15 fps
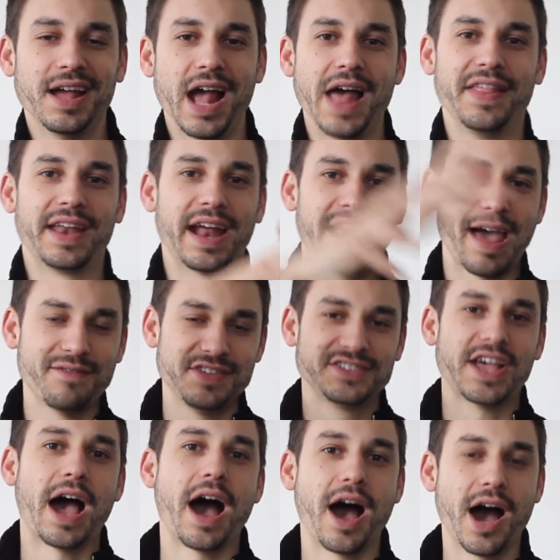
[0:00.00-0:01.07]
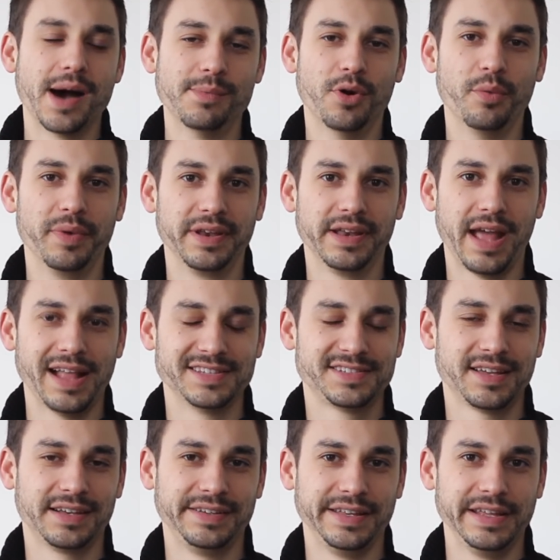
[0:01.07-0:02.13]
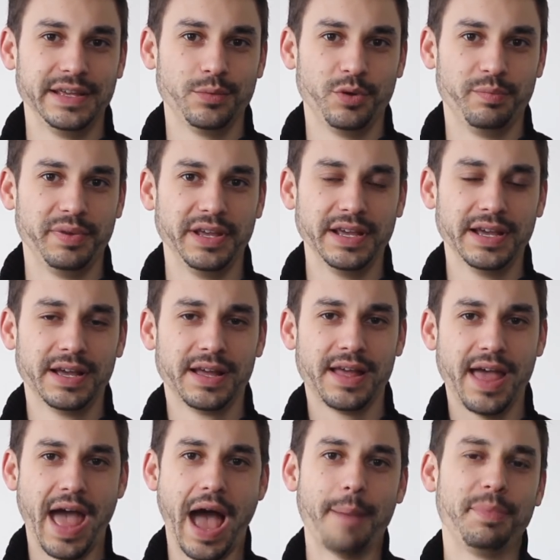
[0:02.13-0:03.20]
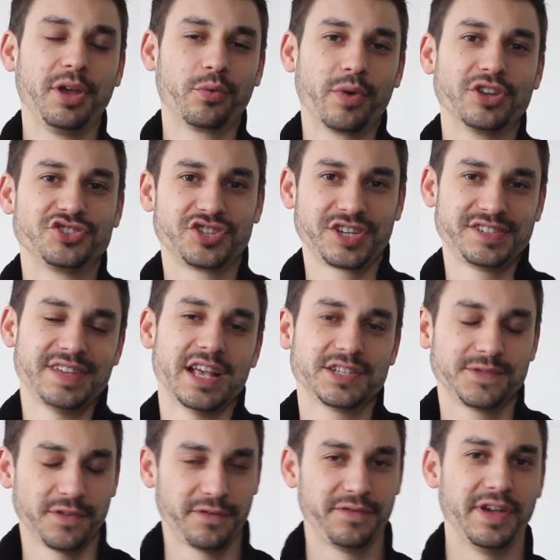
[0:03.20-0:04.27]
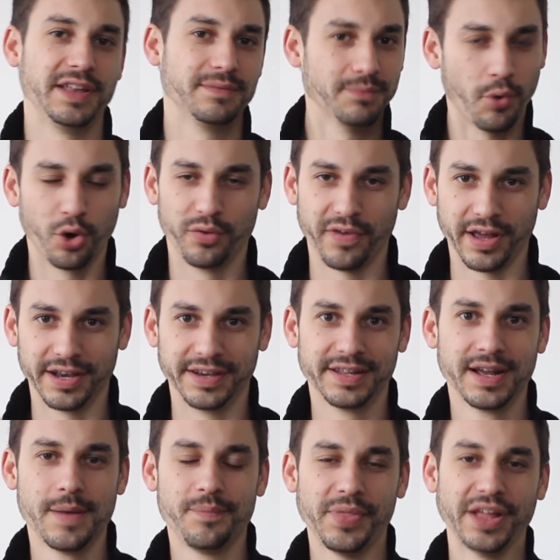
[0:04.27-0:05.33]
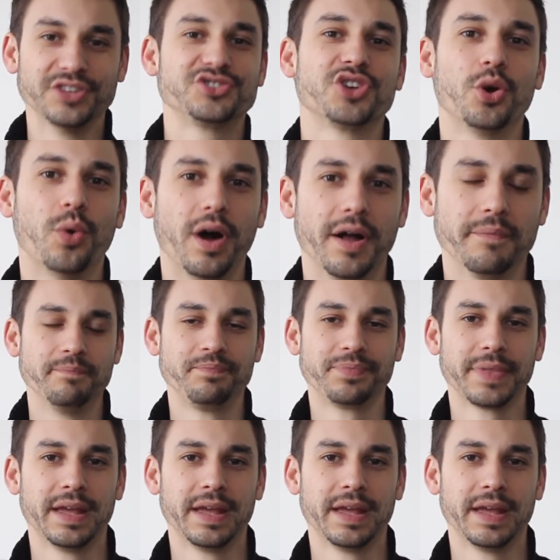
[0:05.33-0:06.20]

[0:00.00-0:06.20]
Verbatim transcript: and then I'd have this aha moment and suddenly would be happy, rich, successful, fit, motivated, and so on.